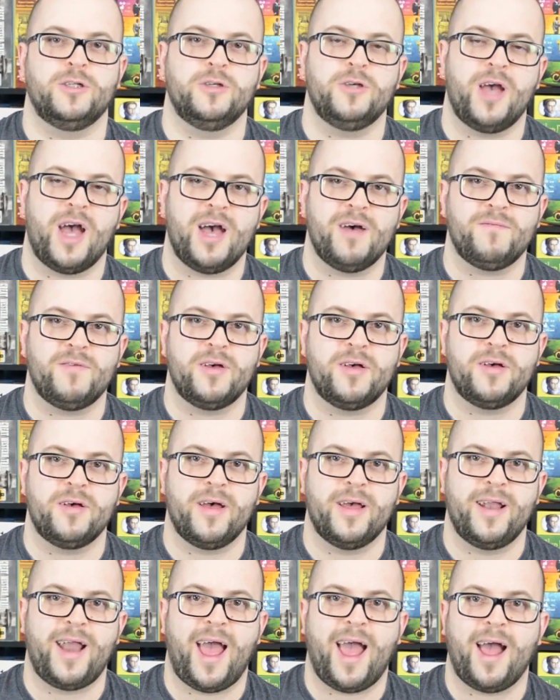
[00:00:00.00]
So you have
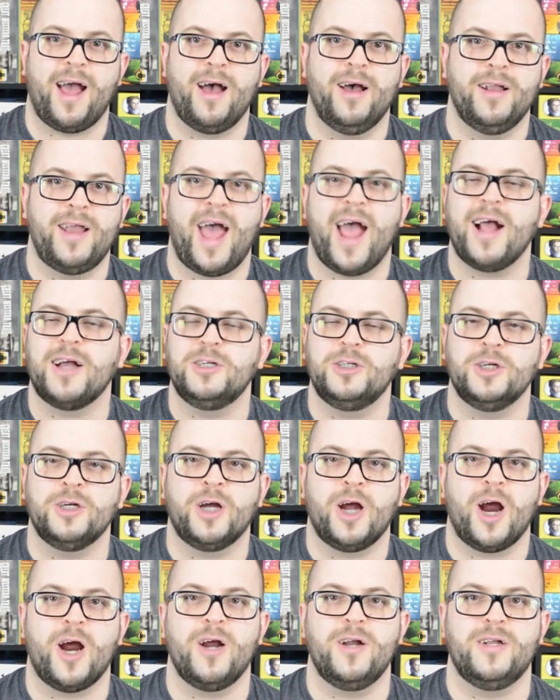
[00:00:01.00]
an action
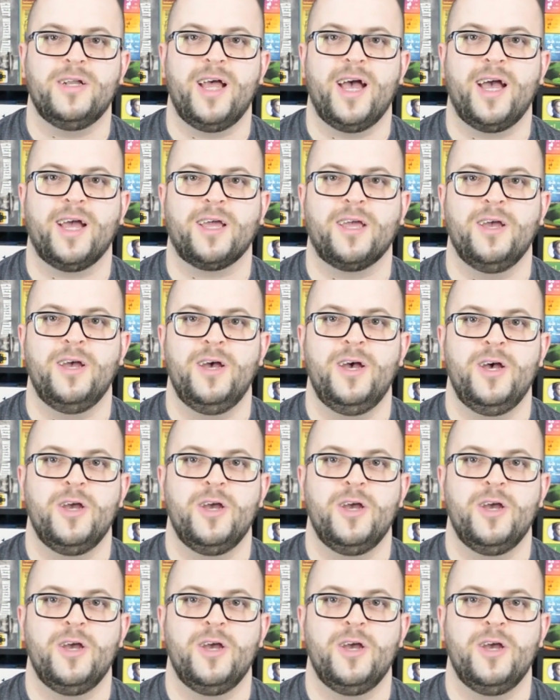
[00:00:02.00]
card deck.